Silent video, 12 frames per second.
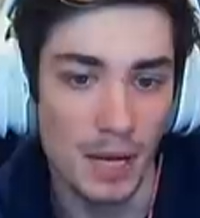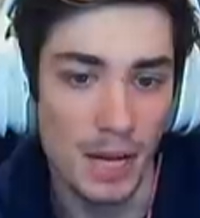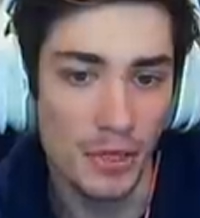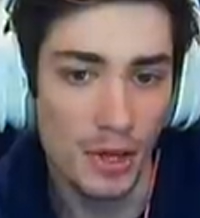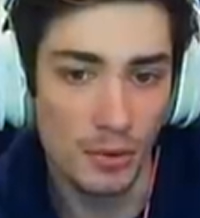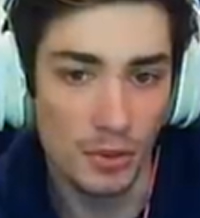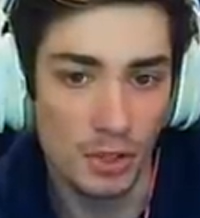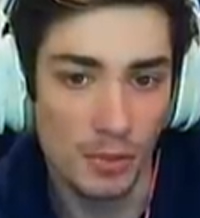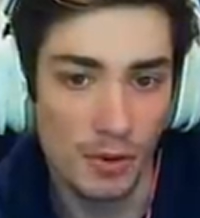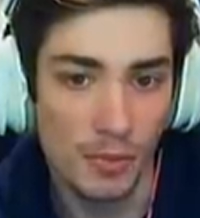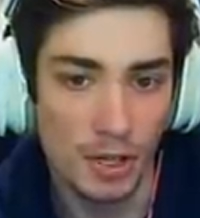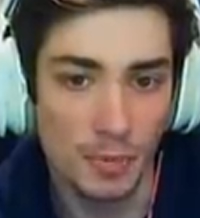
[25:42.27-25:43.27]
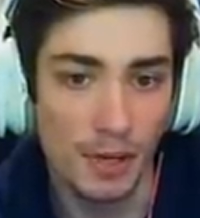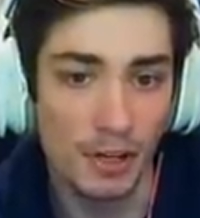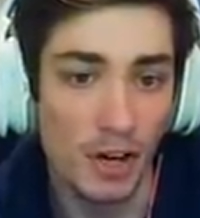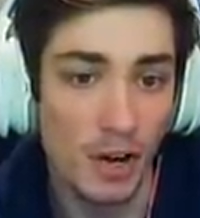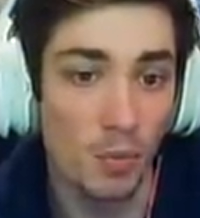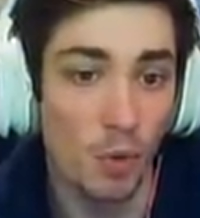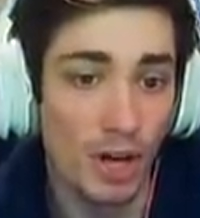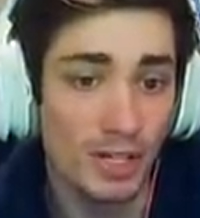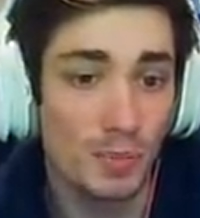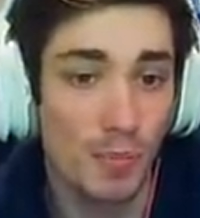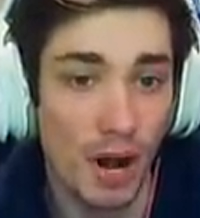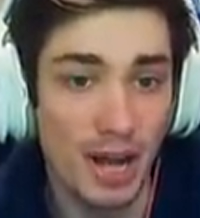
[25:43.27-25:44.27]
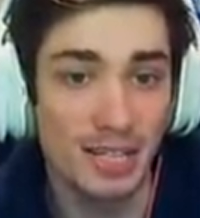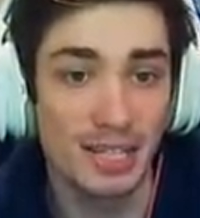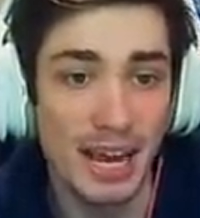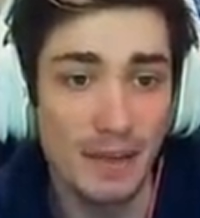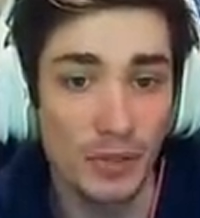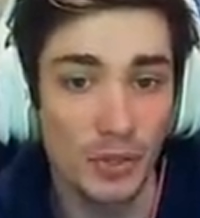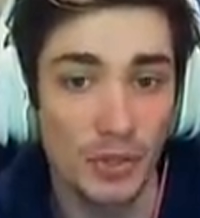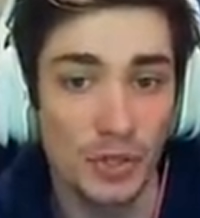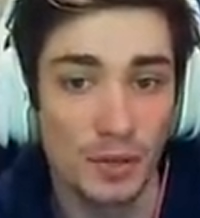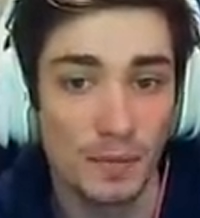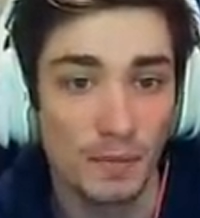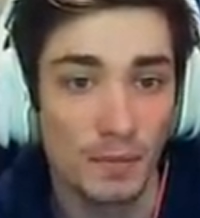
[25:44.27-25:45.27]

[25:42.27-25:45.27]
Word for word: but I thought it was someone much bigger. It was Brian Davis.